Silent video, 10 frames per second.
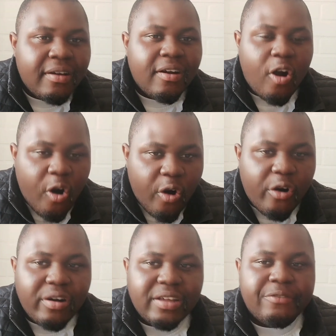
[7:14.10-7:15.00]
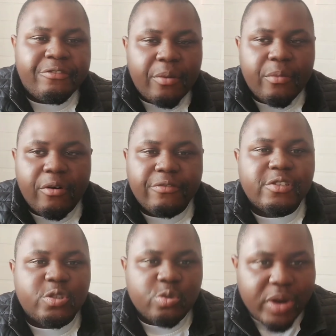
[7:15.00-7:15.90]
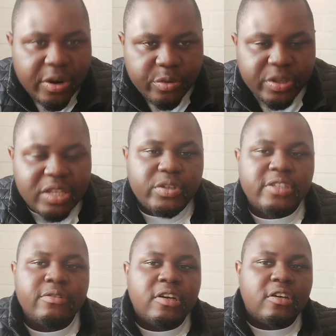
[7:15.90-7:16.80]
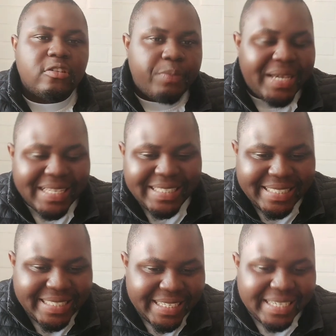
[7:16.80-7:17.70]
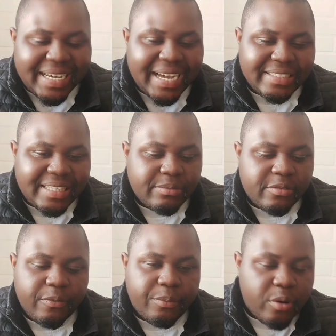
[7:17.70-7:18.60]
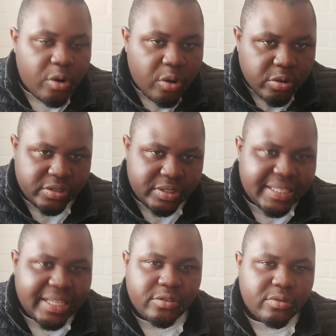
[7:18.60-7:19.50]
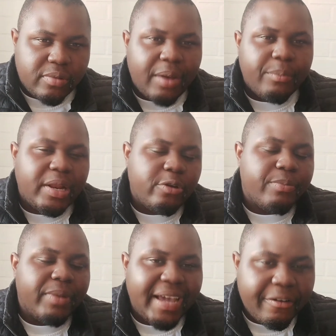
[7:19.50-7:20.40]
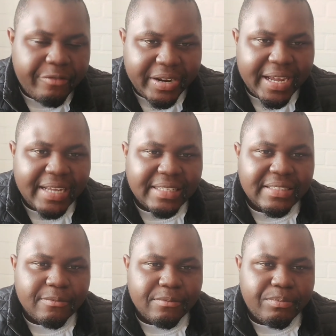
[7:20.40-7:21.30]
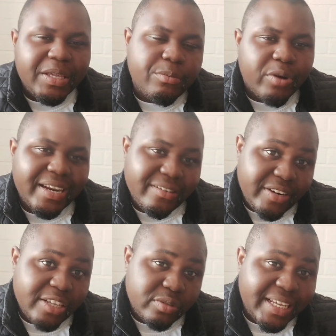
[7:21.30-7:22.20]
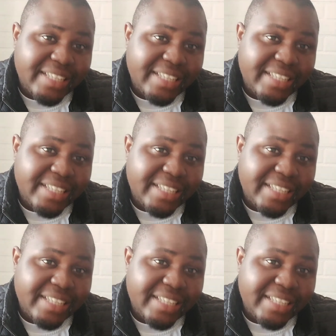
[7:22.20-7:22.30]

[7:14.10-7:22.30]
or in form of swallow, in which you make it thick and in terms of ball, you understand? So I know my African people can relate to that. So